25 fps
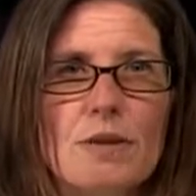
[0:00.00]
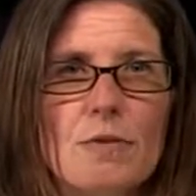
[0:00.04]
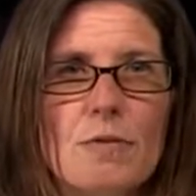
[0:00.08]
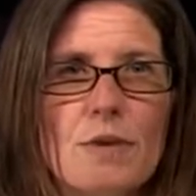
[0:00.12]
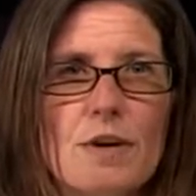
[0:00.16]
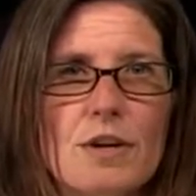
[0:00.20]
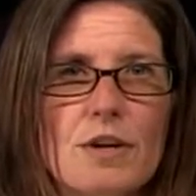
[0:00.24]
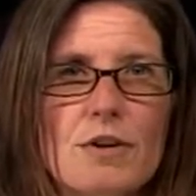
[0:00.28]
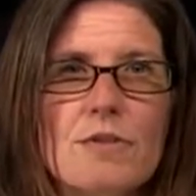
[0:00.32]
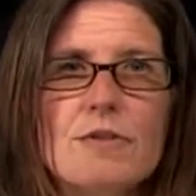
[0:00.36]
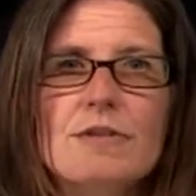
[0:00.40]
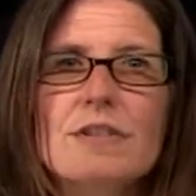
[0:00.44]
that
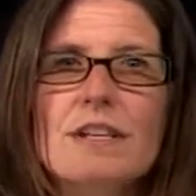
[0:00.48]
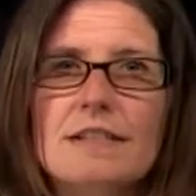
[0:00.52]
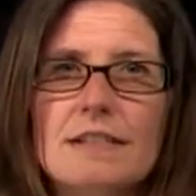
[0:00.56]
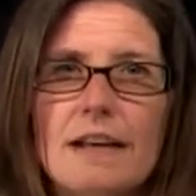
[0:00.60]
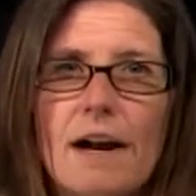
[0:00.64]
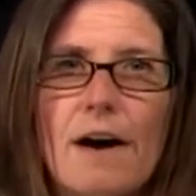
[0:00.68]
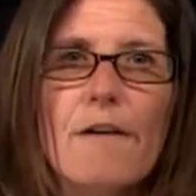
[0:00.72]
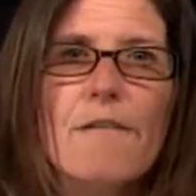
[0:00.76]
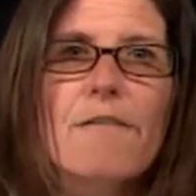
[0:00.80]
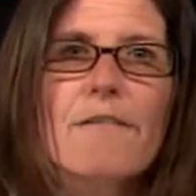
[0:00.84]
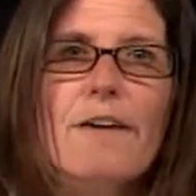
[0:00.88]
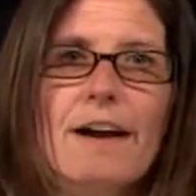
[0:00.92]
we use as
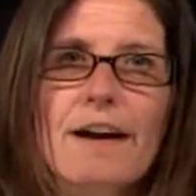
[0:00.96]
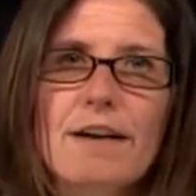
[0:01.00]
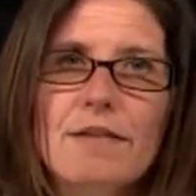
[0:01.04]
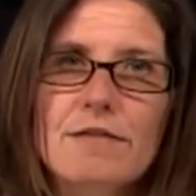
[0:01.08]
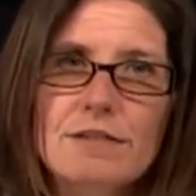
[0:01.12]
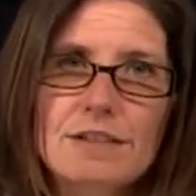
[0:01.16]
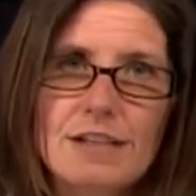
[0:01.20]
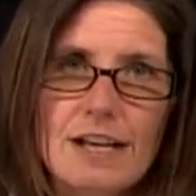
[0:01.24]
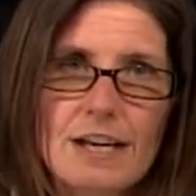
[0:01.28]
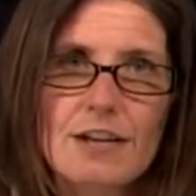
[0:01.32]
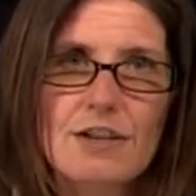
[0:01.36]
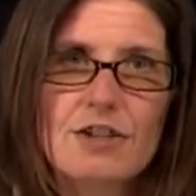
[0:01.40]
our
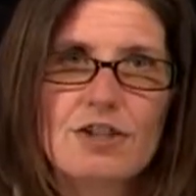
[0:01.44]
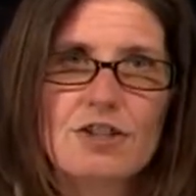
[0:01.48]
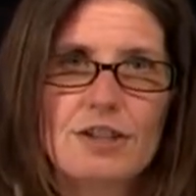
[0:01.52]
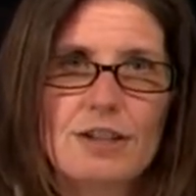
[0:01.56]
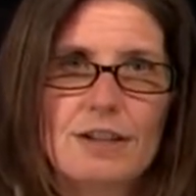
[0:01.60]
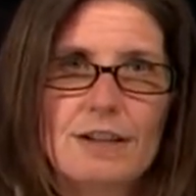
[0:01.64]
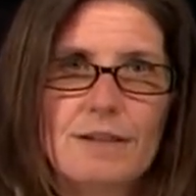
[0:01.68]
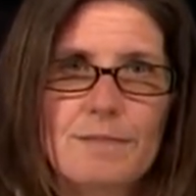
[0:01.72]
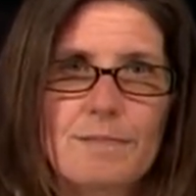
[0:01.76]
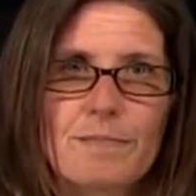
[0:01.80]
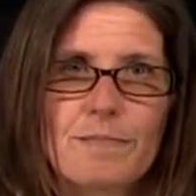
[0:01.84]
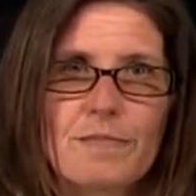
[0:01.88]

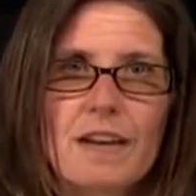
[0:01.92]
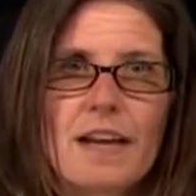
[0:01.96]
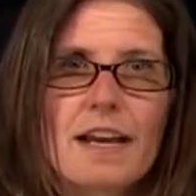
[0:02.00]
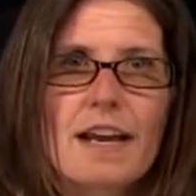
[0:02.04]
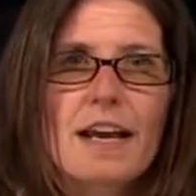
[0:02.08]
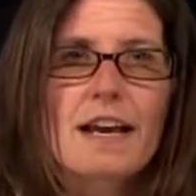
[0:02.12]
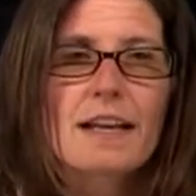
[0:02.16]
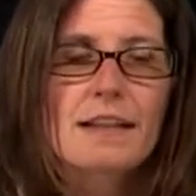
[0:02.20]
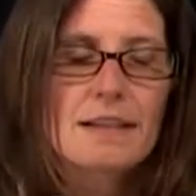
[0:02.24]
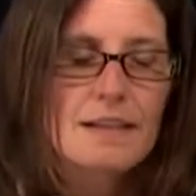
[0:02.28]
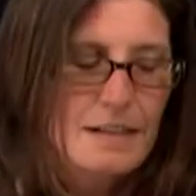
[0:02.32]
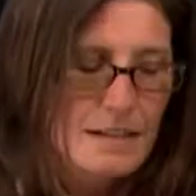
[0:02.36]
foundation
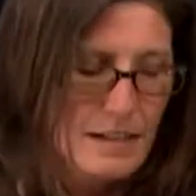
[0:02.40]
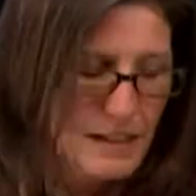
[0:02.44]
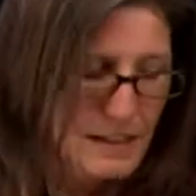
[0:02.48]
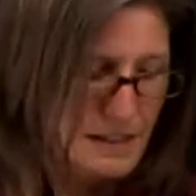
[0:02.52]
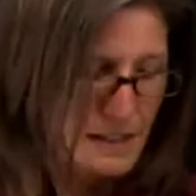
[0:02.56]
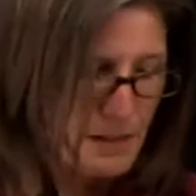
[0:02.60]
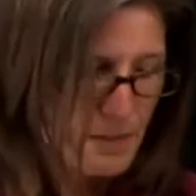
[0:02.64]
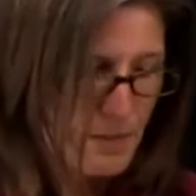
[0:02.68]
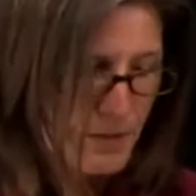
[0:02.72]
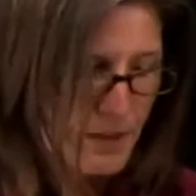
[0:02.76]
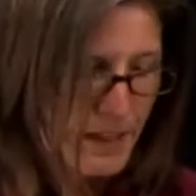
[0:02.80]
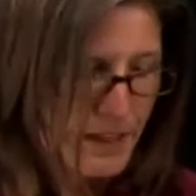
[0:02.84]
in the
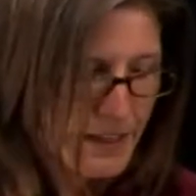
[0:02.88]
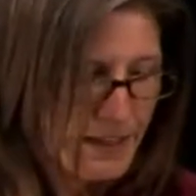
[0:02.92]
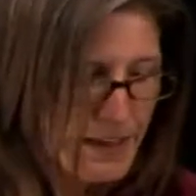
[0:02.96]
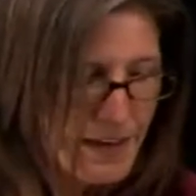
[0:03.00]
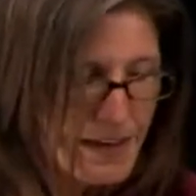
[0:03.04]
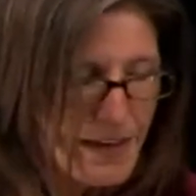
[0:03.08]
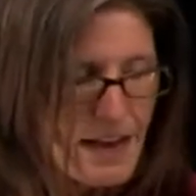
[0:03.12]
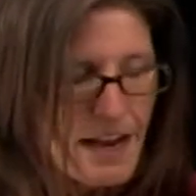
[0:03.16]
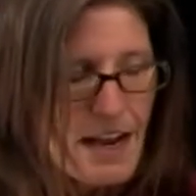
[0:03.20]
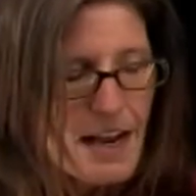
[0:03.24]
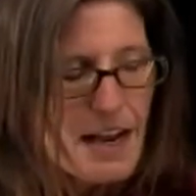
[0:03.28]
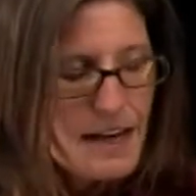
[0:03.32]
discipline.
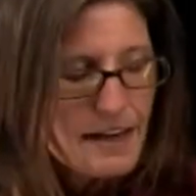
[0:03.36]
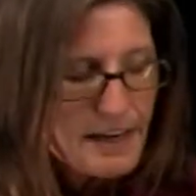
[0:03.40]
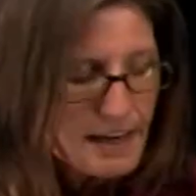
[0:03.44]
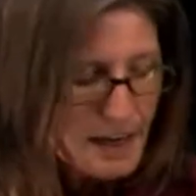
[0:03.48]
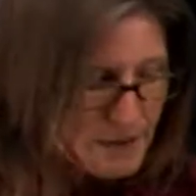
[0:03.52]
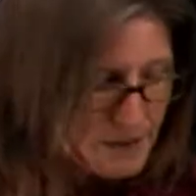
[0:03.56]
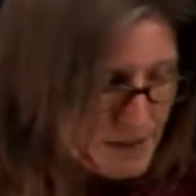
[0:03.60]
Now